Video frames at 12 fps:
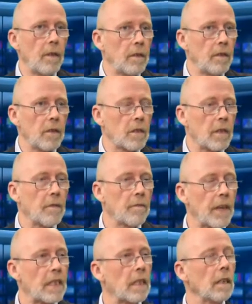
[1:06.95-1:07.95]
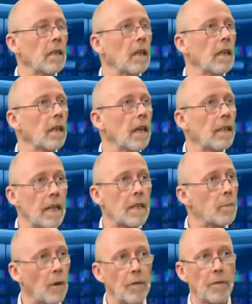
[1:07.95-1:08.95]
just confessing that they're
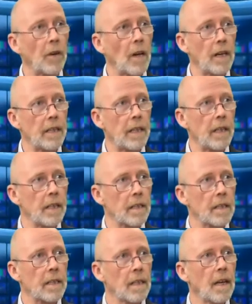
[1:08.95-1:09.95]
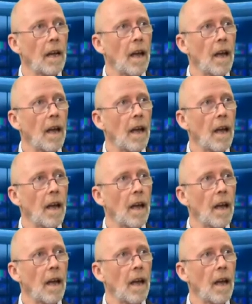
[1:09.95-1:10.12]
desperate for ideas.